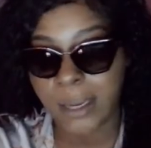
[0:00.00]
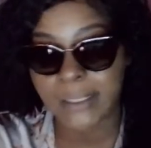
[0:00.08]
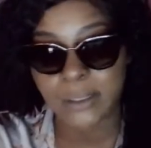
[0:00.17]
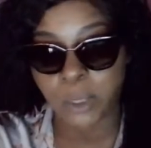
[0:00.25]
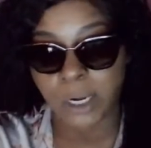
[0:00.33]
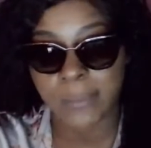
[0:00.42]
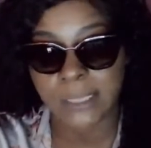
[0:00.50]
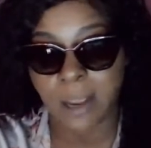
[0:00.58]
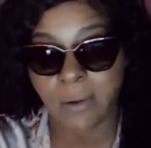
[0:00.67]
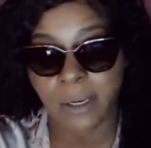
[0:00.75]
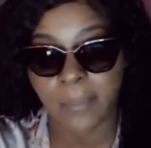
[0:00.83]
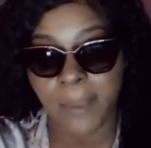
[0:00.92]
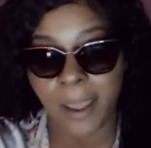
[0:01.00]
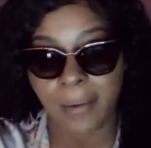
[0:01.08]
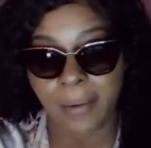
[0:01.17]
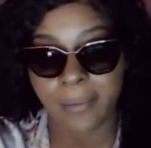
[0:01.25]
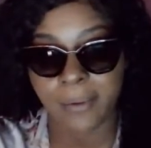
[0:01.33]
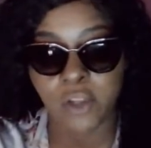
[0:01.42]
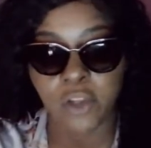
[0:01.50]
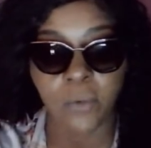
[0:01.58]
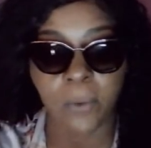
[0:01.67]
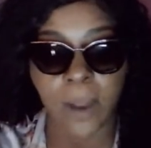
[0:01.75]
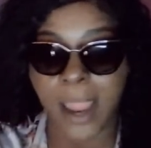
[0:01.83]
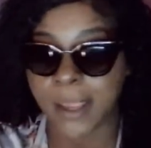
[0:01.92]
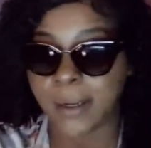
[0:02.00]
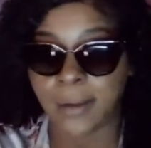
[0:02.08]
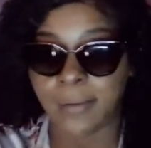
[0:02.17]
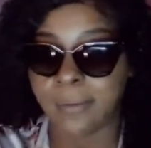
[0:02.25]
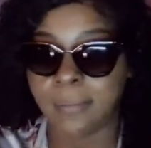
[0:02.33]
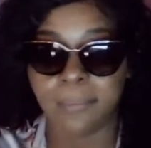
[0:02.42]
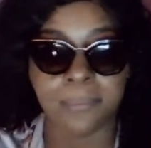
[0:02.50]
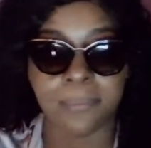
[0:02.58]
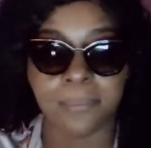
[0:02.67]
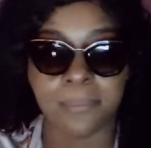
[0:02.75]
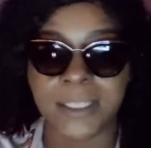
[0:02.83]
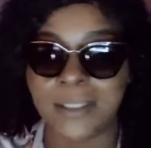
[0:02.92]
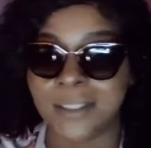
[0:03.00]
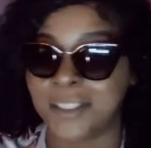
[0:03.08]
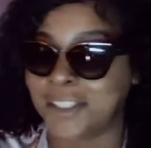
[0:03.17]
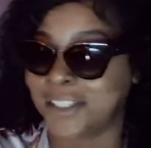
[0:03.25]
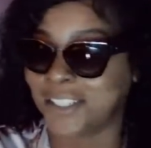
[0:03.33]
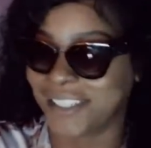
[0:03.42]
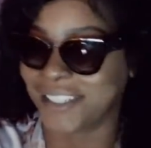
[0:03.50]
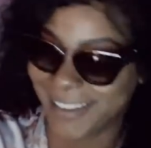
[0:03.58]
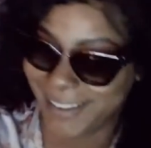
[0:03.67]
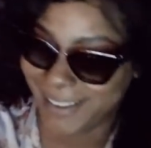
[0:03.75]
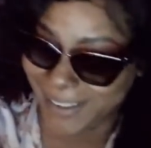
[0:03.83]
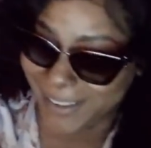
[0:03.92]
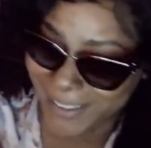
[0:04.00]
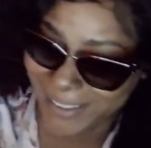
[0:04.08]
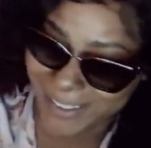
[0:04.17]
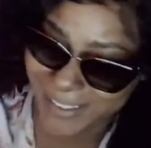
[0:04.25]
That's what I'm talking about. You raggedy piece of shit.